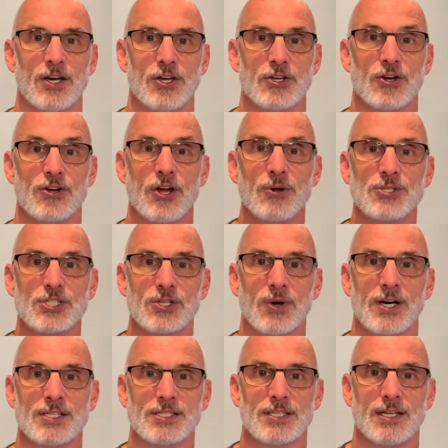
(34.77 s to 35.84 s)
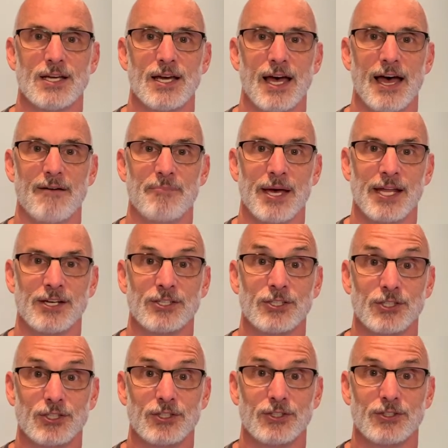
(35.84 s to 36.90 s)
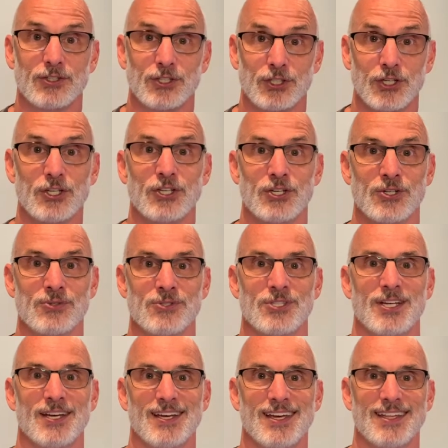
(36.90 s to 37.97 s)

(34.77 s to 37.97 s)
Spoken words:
Your notes to us have been good news.